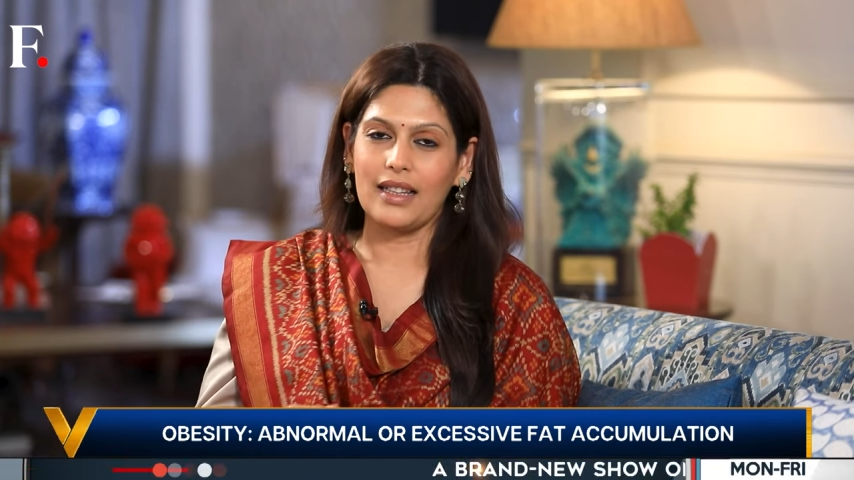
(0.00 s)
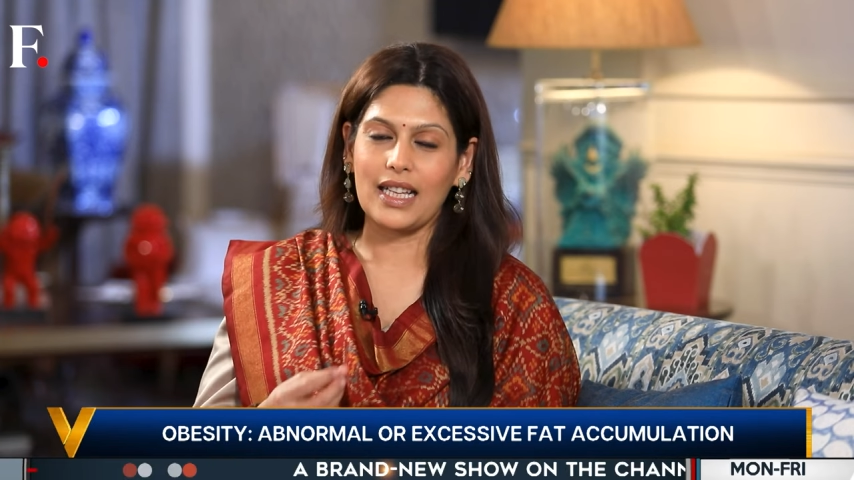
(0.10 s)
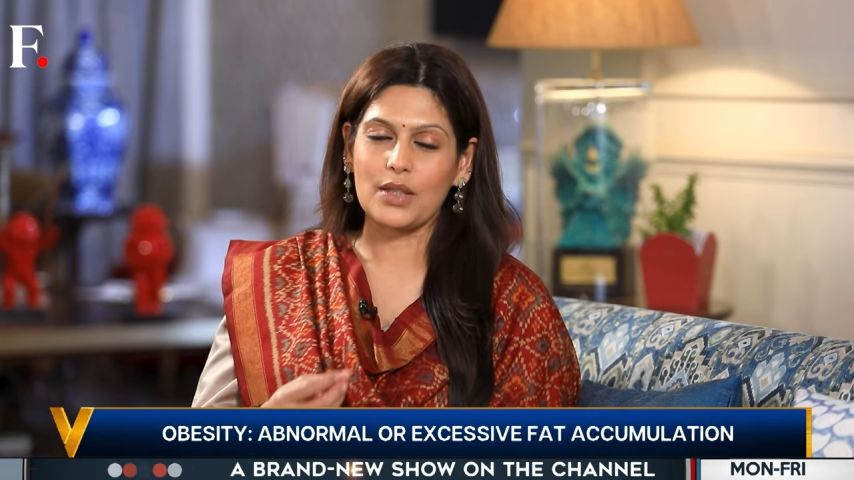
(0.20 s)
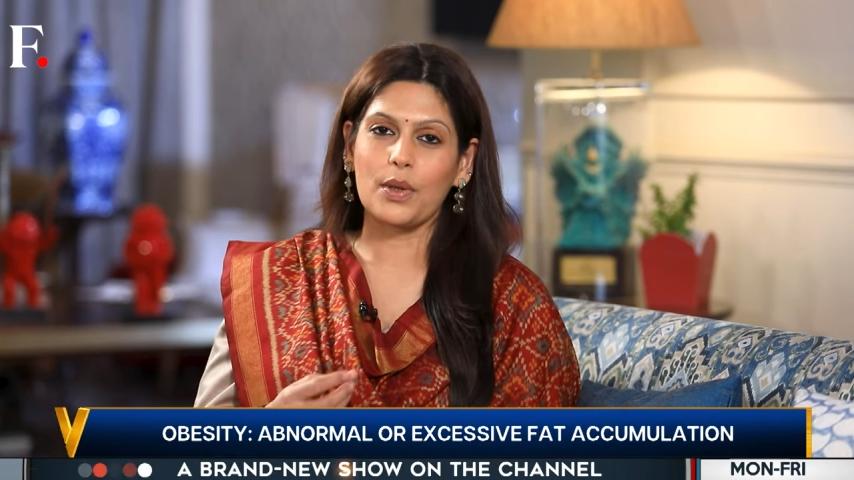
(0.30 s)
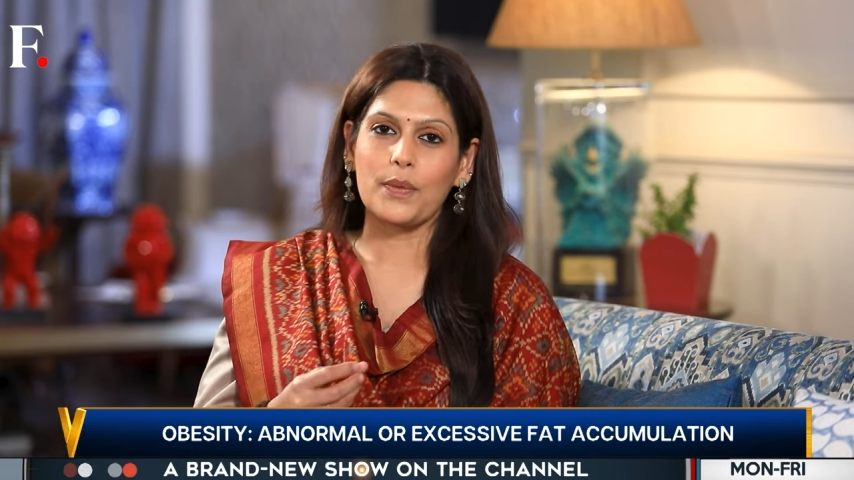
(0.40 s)

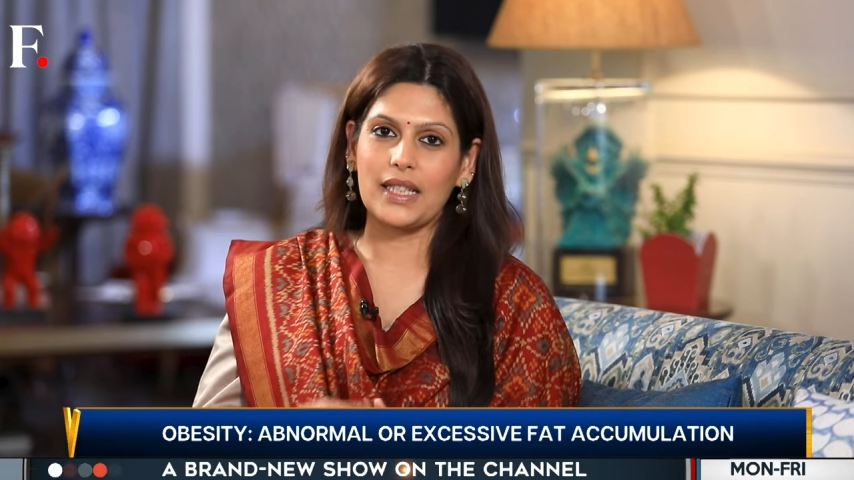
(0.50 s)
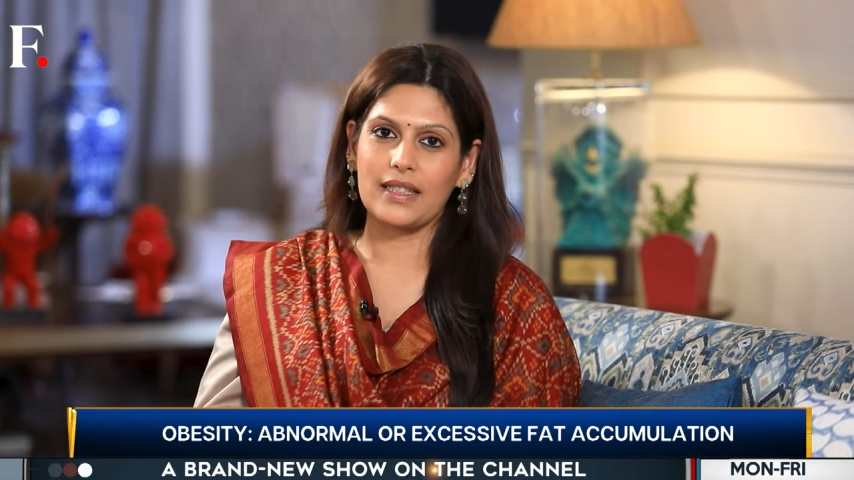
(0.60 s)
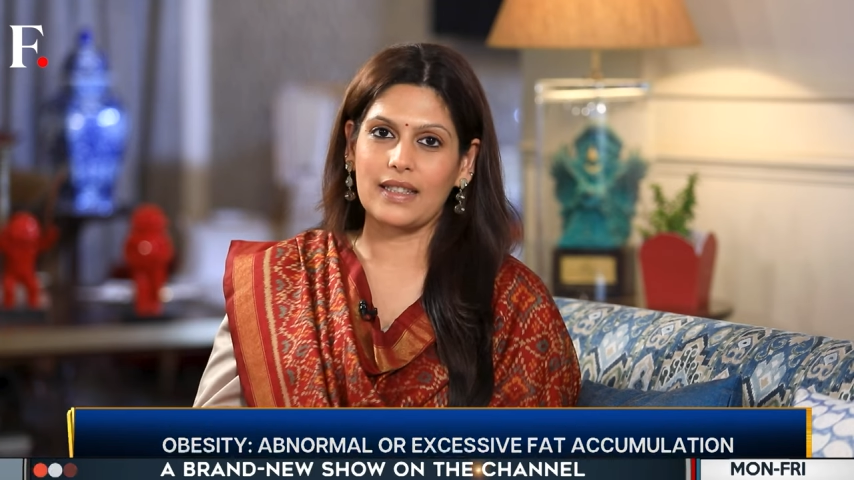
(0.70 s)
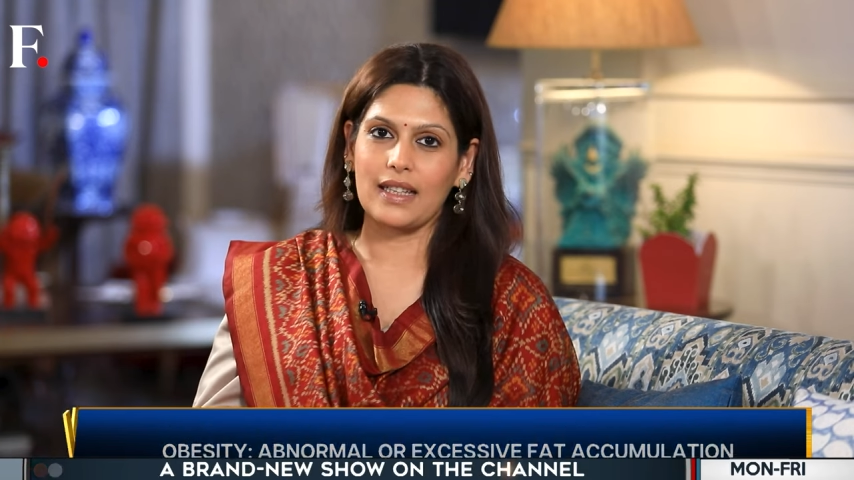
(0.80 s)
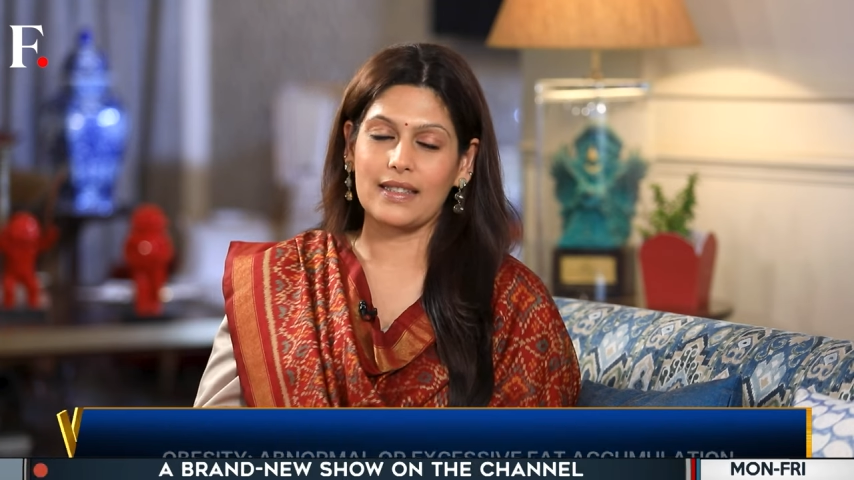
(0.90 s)
That's what we'll
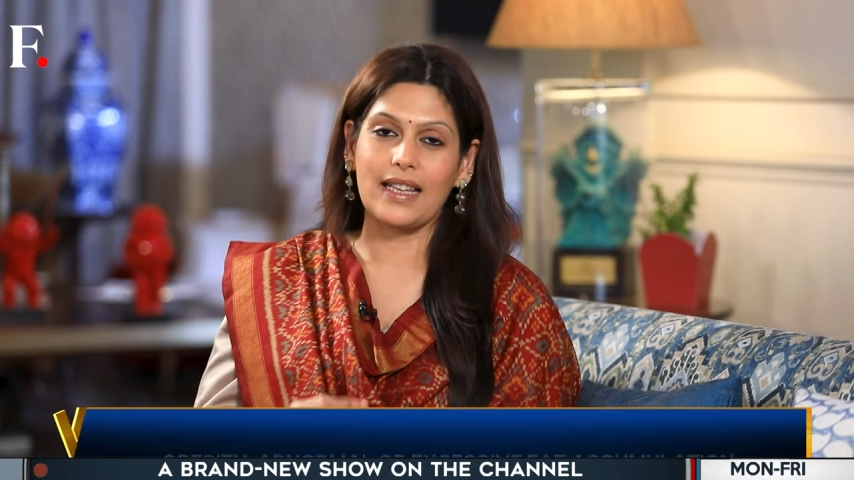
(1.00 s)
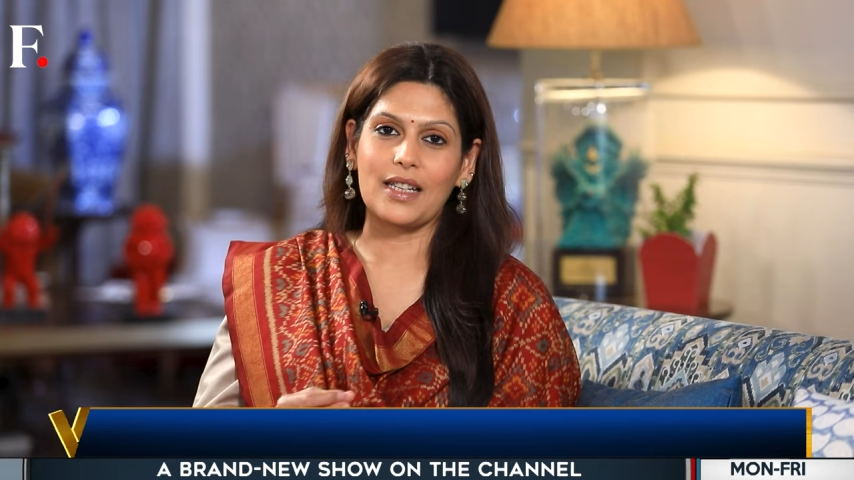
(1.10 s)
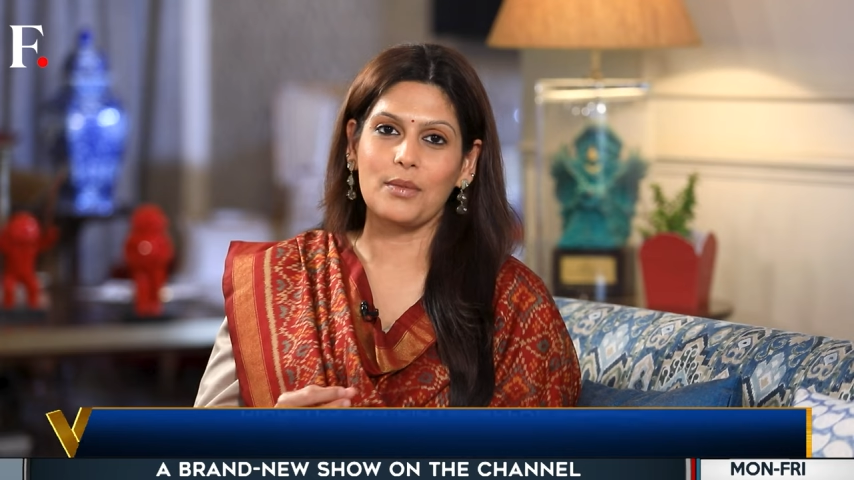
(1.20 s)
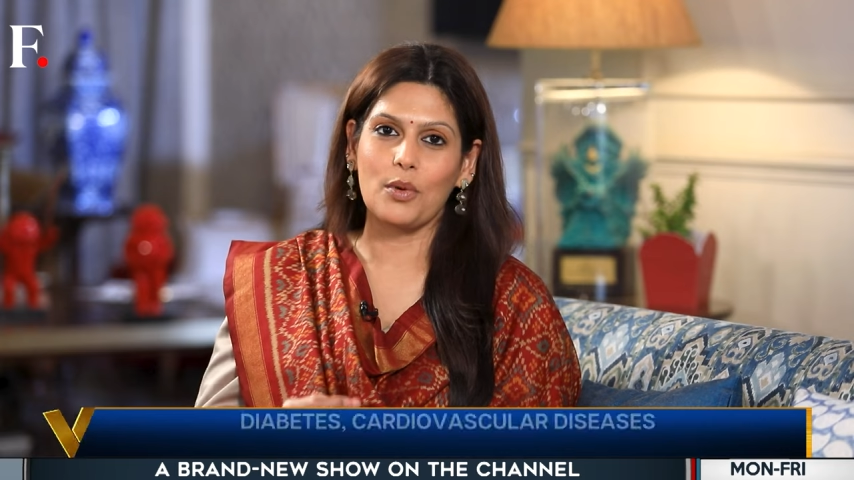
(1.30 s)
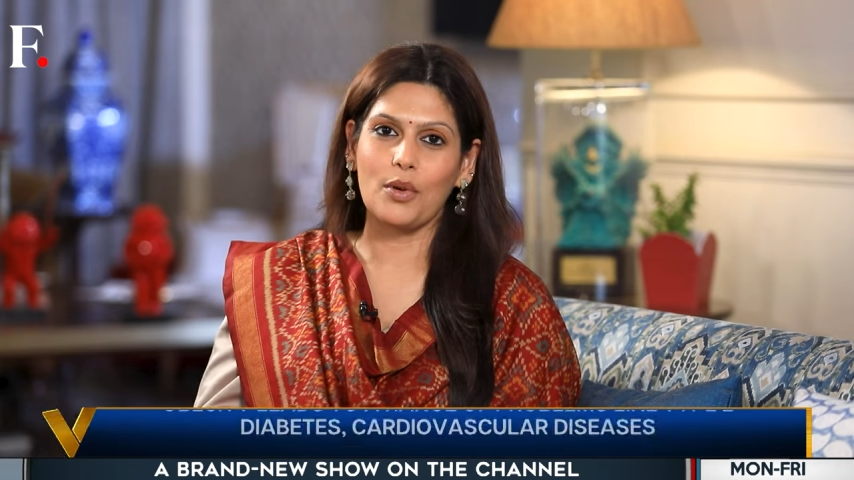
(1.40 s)
discuss,
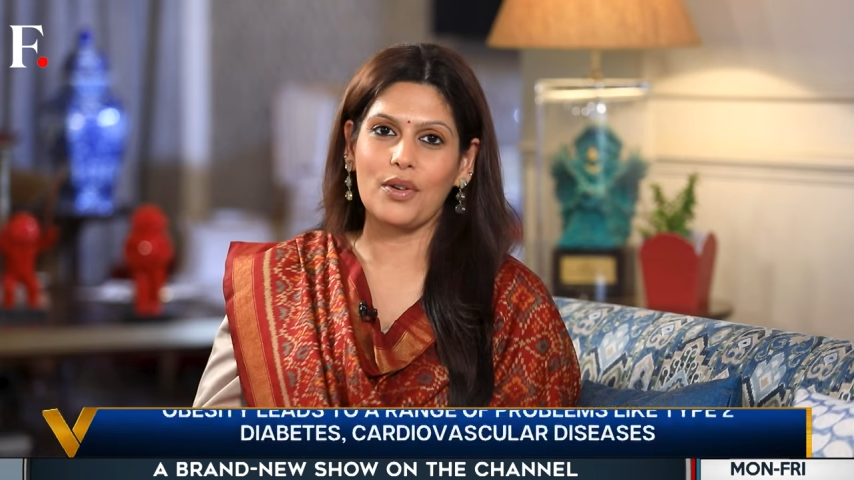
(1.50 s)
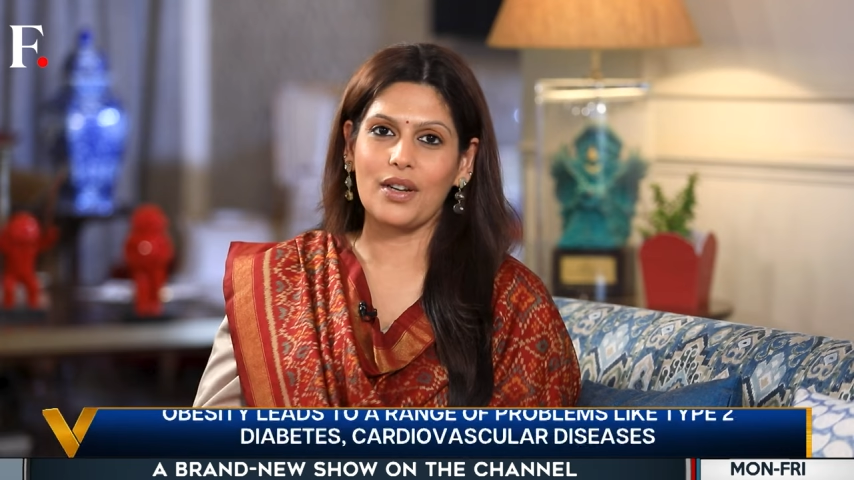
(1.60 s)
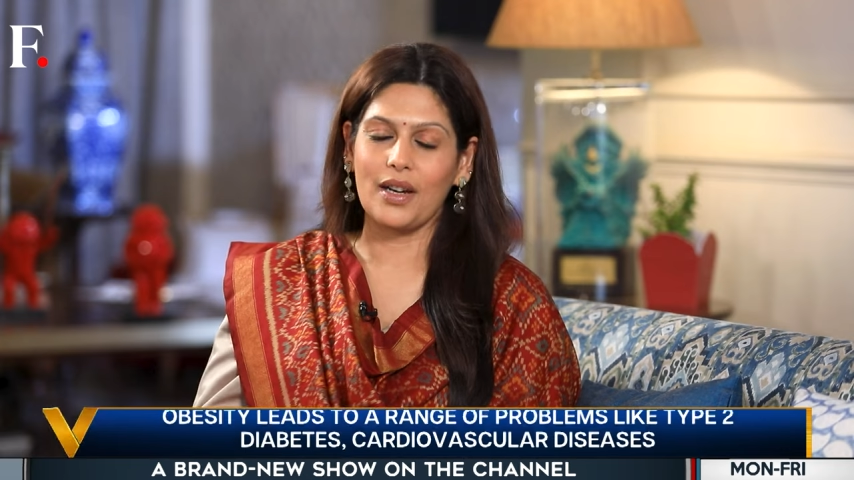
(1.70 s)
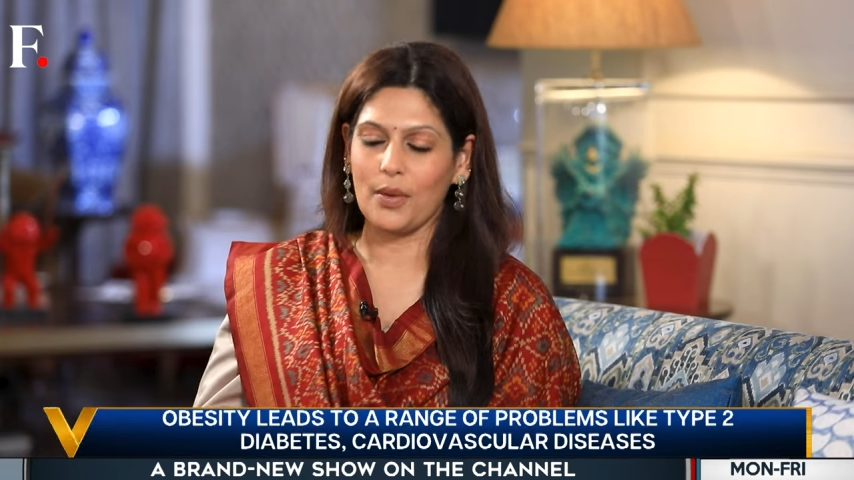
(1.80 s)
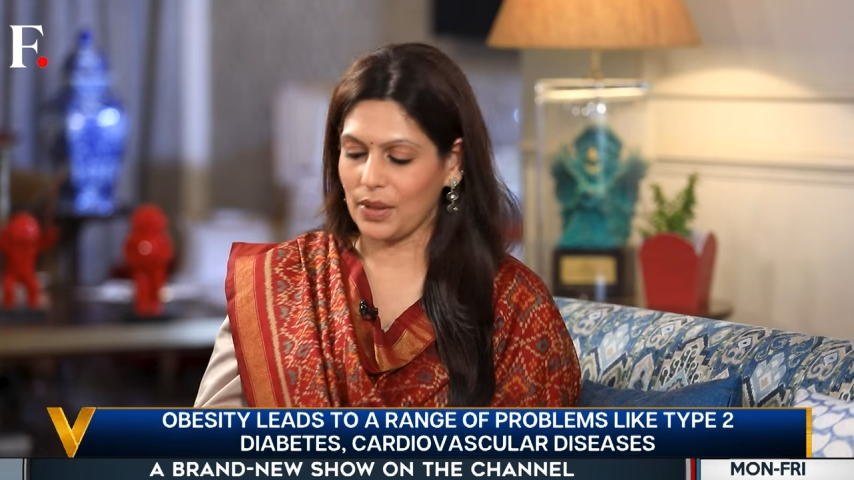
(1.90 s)
that and more.